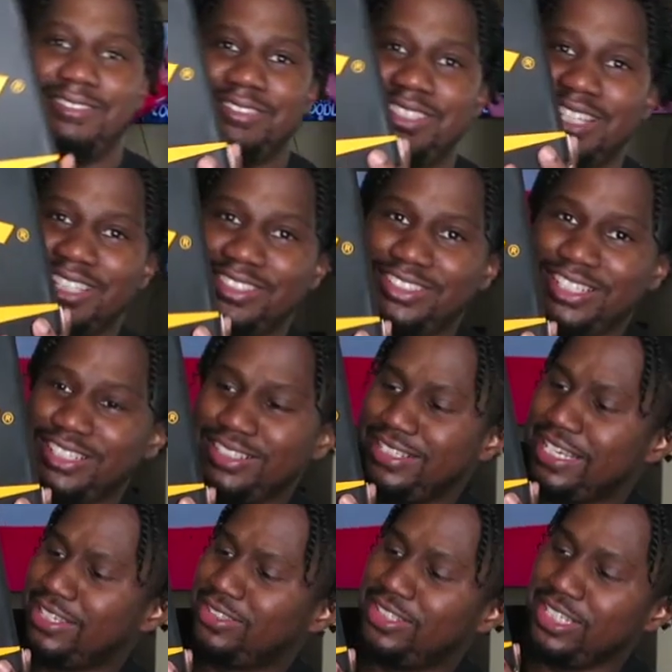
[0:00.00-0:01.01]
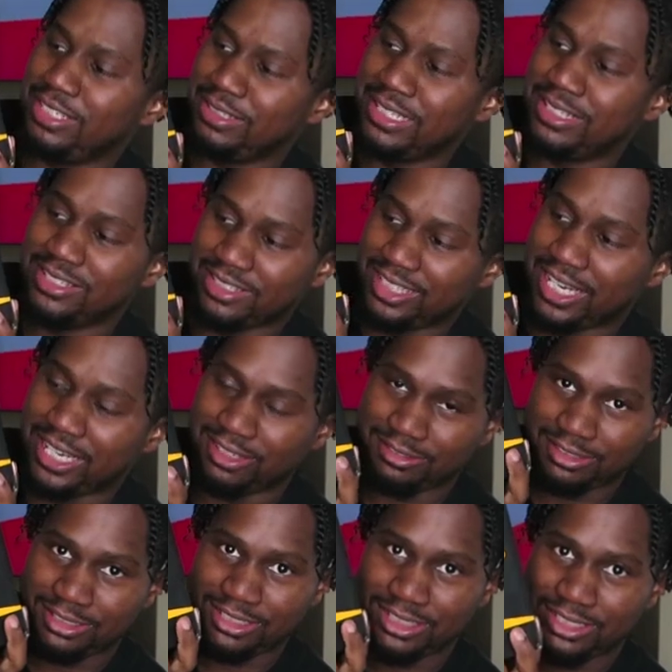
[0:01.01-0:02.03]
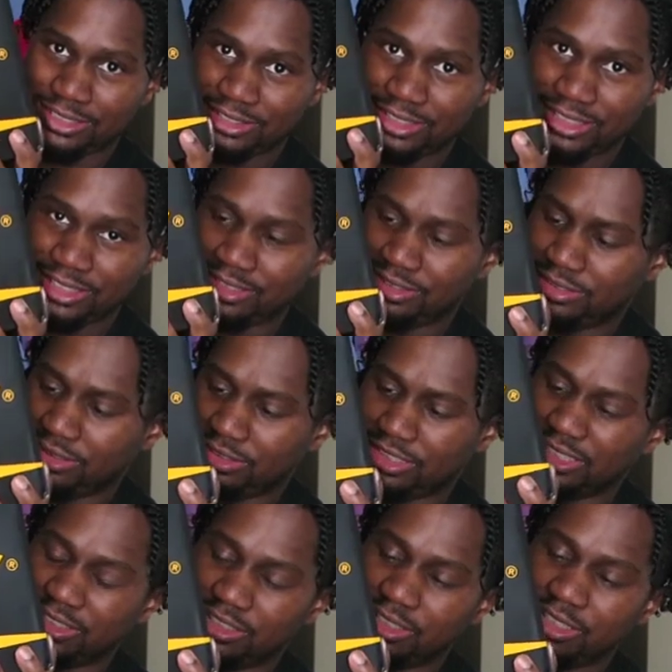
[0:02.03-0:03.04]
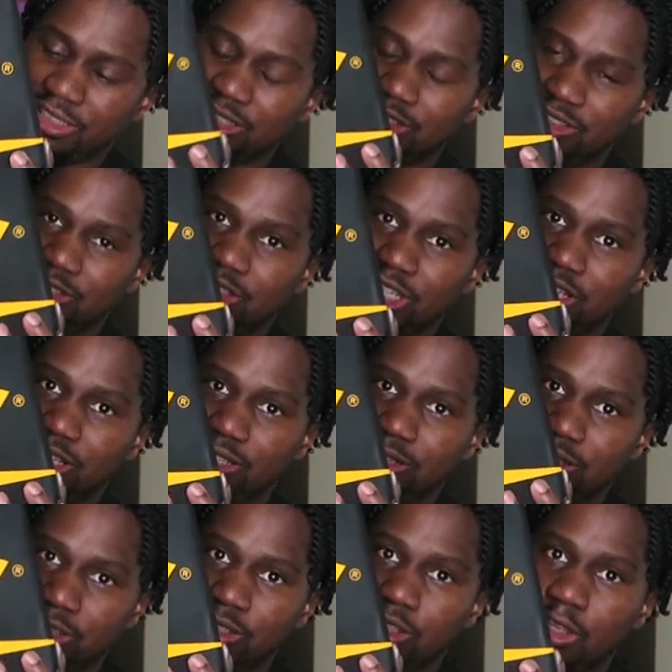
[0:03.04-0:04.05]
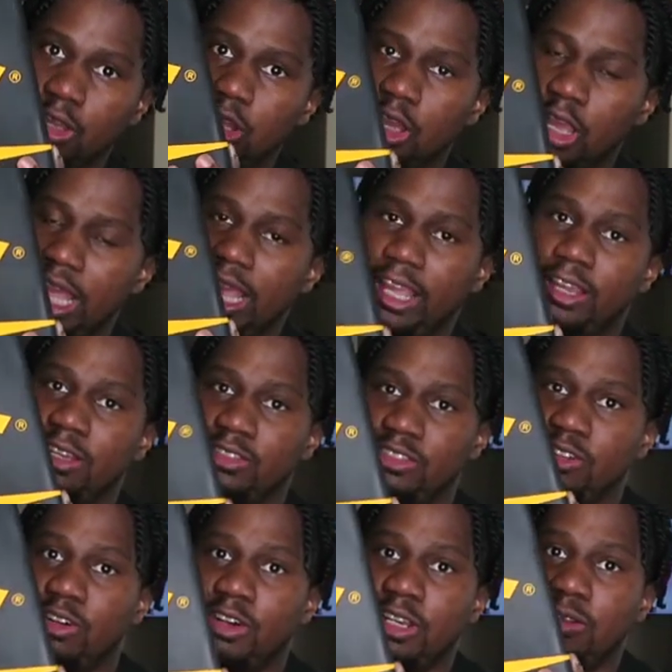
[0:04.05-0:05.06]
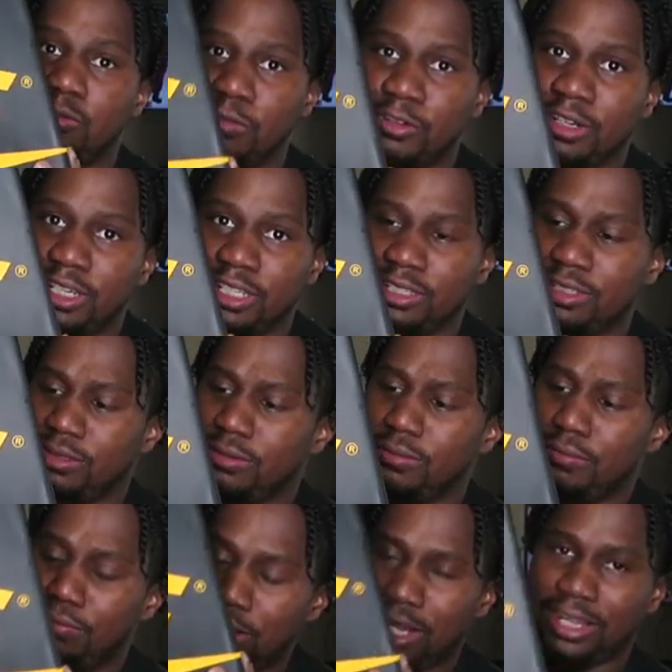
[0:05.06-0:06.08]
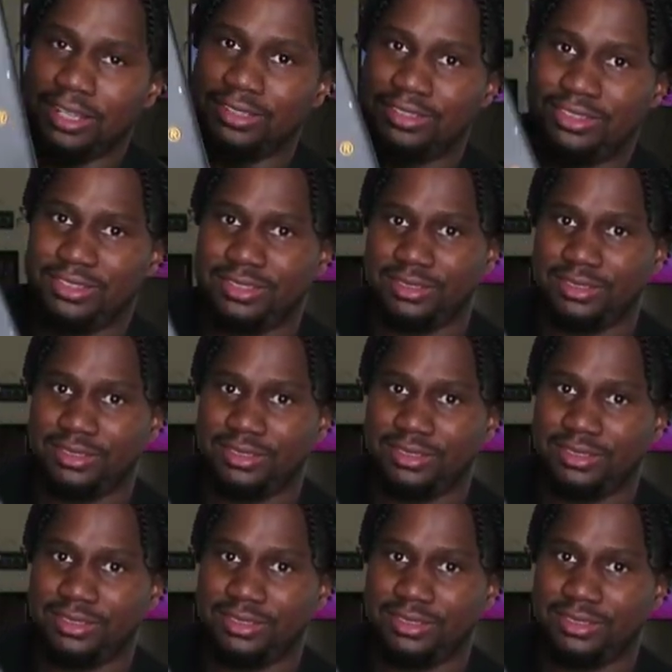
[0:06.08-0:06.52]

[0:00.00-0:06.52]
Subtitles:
Y'all see it in the title, right? Y'all see this? It's another Air Jordan 1 box.